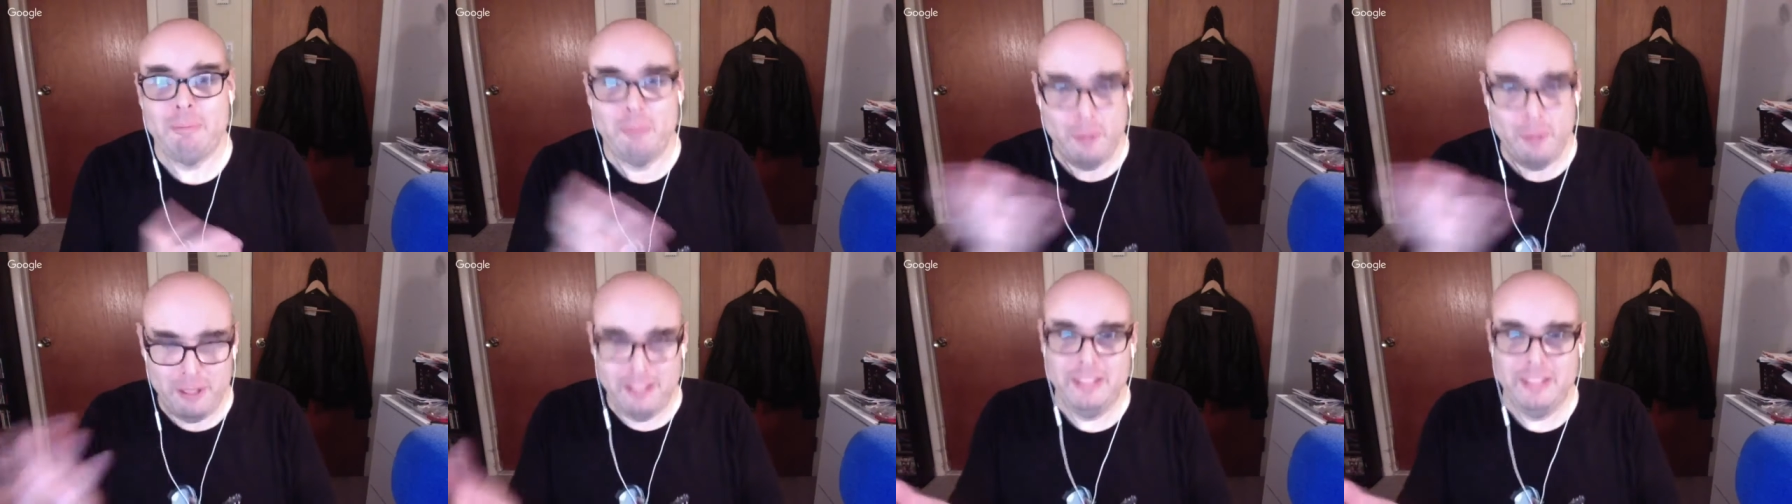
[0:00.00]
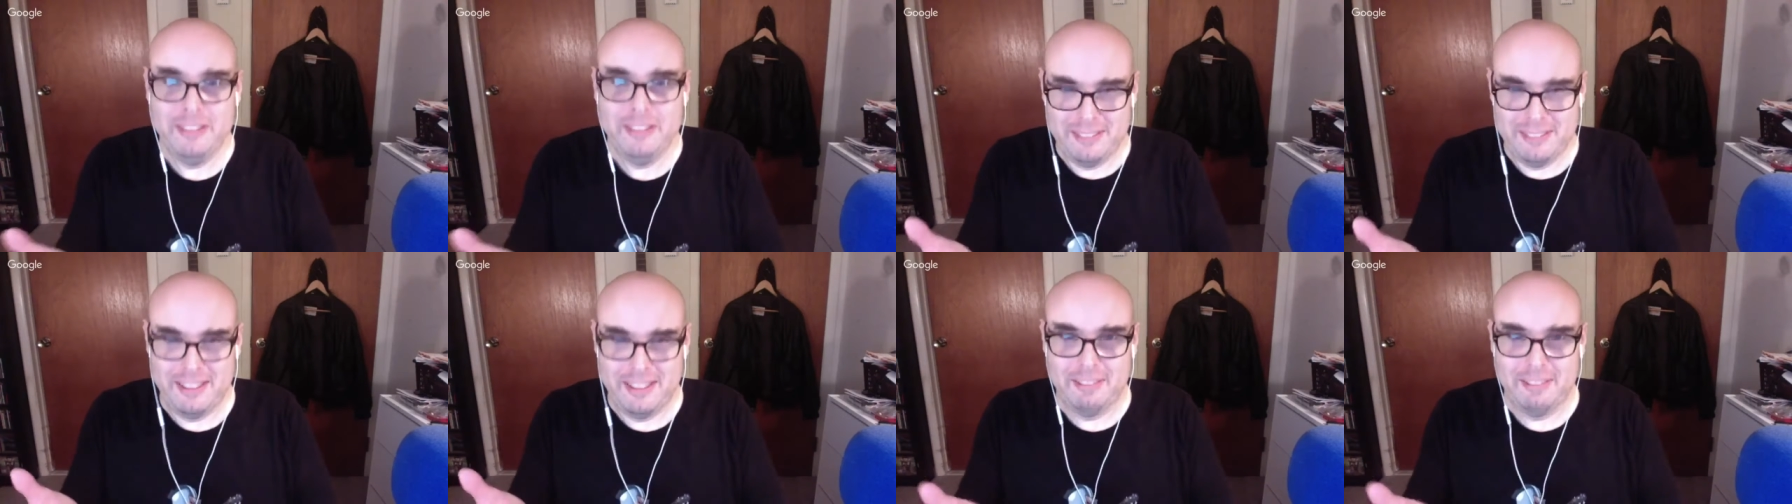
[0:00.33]
point
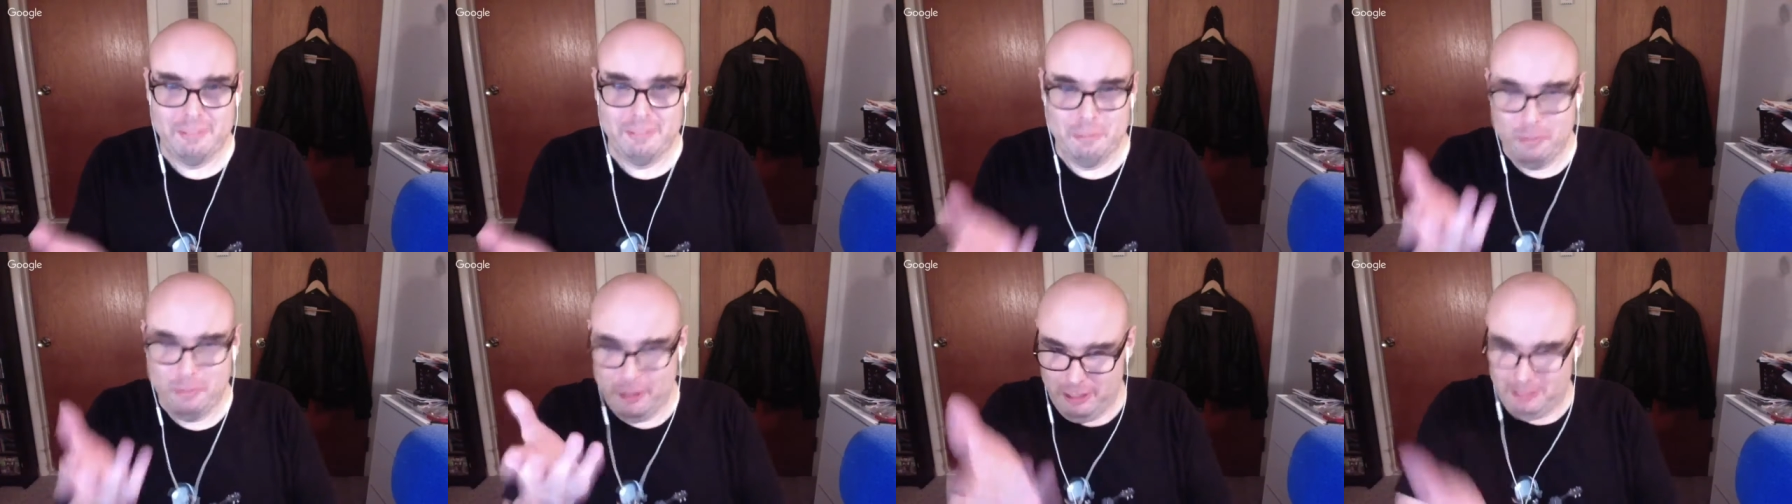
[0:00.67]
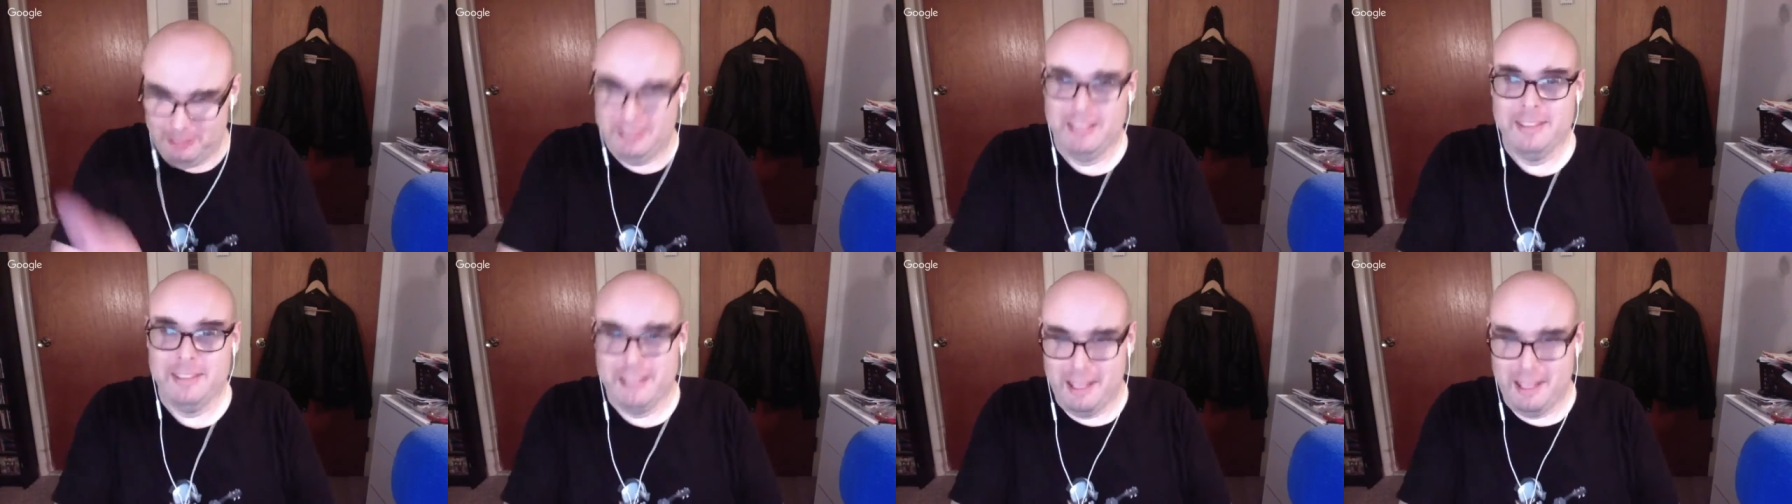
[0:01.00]
is that, like
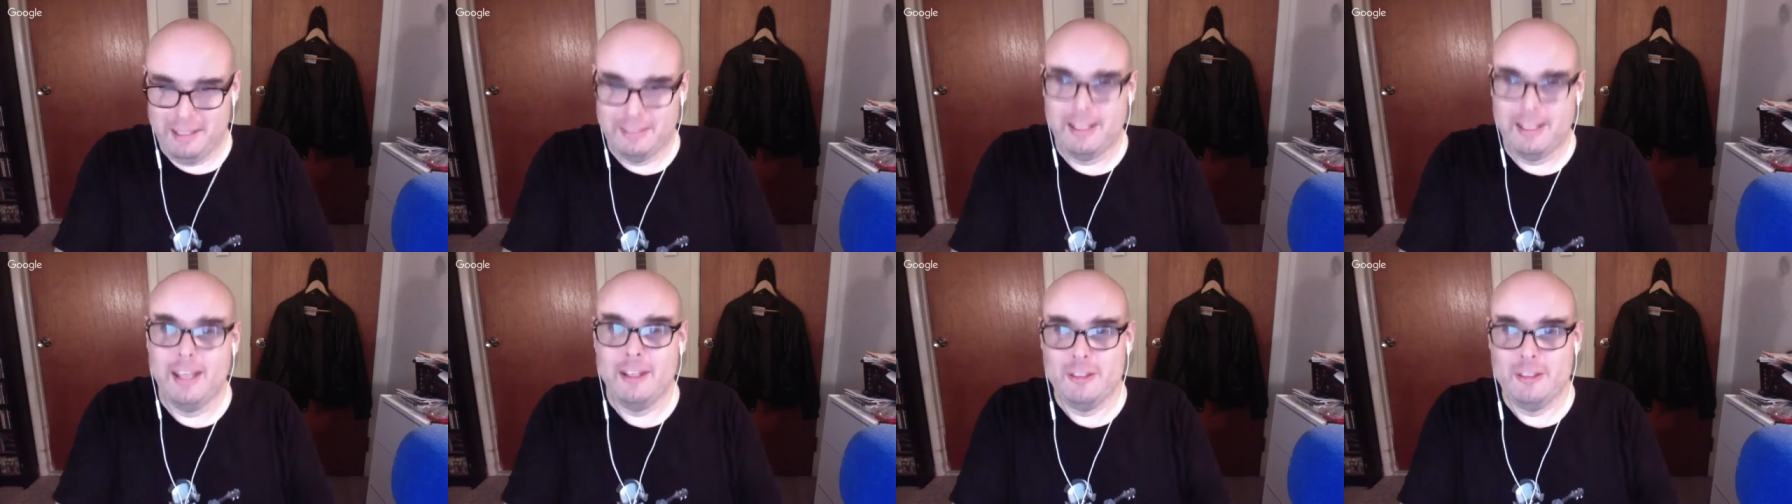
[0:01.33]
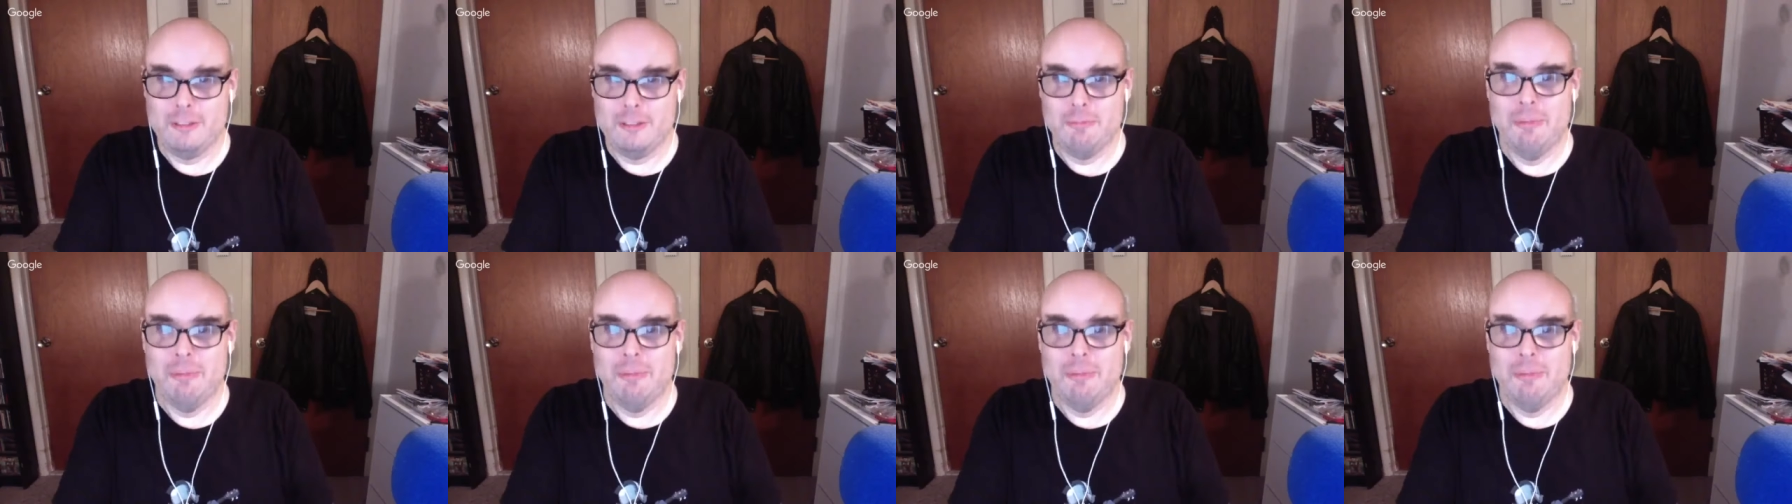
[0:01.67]
in that case,